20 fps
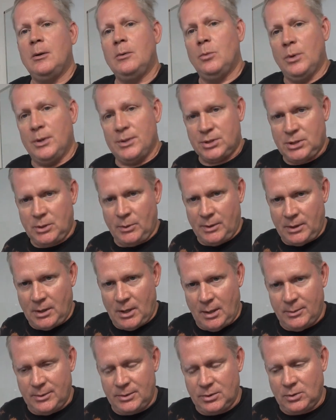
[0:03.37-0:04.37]
what's going
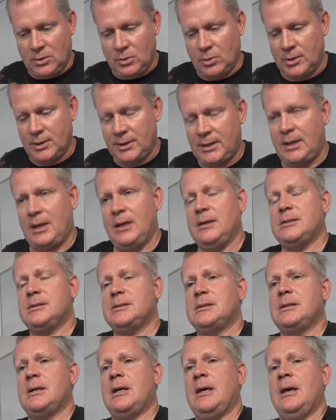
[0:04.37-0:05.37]
on with the court
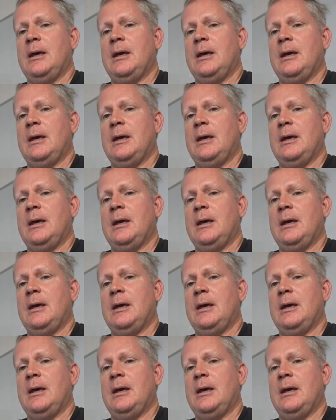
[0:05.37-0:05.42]
case.